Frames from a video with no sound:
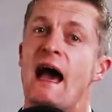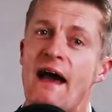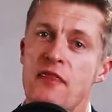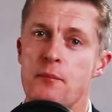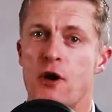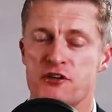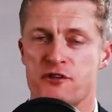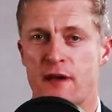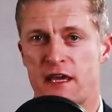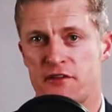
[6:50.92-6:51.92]
and the
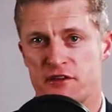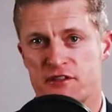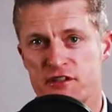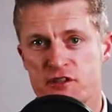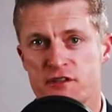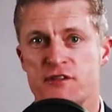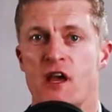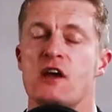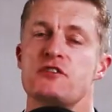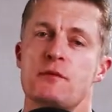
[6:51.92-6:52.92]
person making the decisions
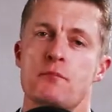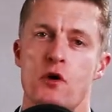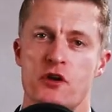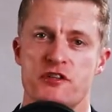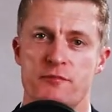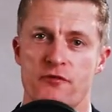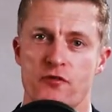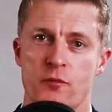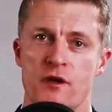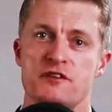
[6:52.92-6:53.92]
to monitor
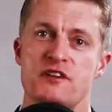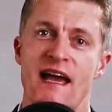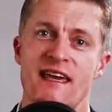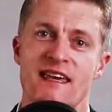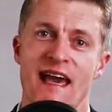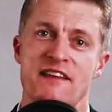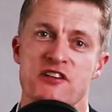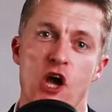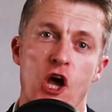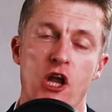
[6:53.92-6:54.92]
performance and get
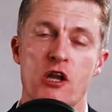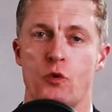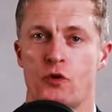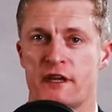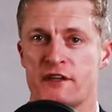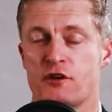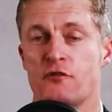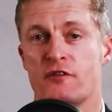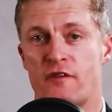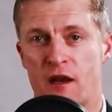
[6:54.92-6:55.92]
early warnings
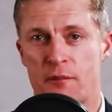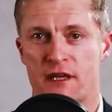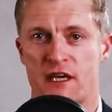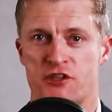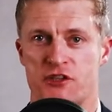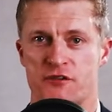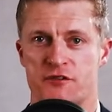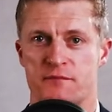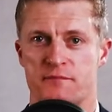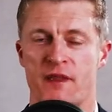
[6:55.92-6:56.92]
of developing
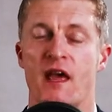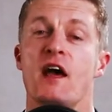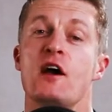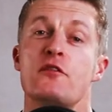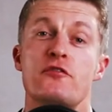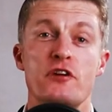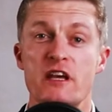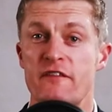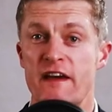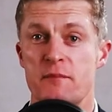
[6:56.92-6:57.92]
issues.
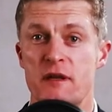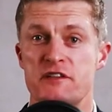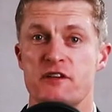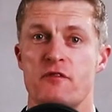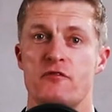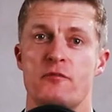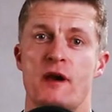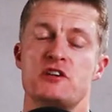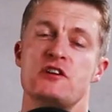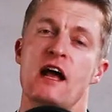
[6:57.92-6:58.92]
Free availability of
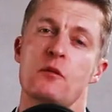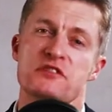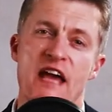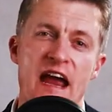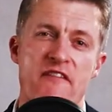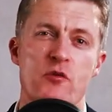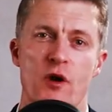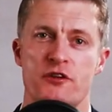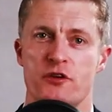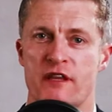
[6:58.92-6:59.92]
information helps
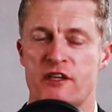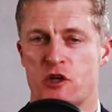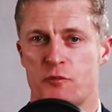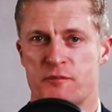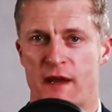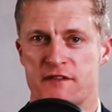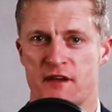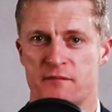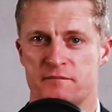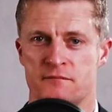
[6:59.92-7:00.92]
everyone do their jobs
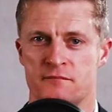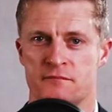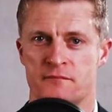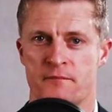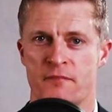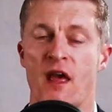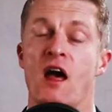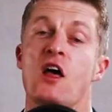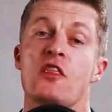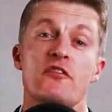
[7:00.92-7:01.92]
better.
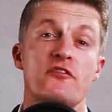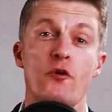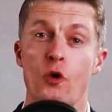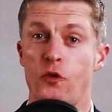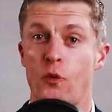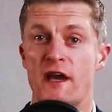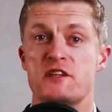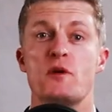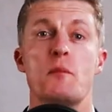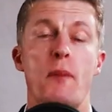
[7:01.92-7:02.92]
The fourth way
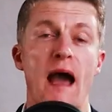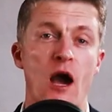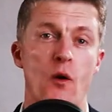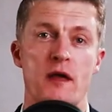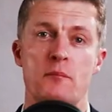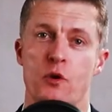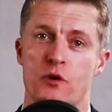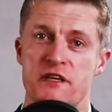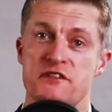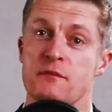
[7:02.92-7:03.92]
to empower
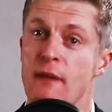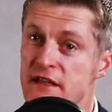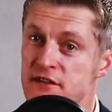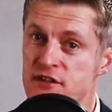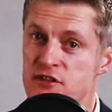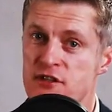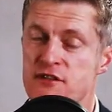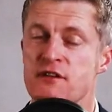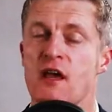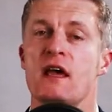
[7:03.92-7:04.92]
employees to make decisions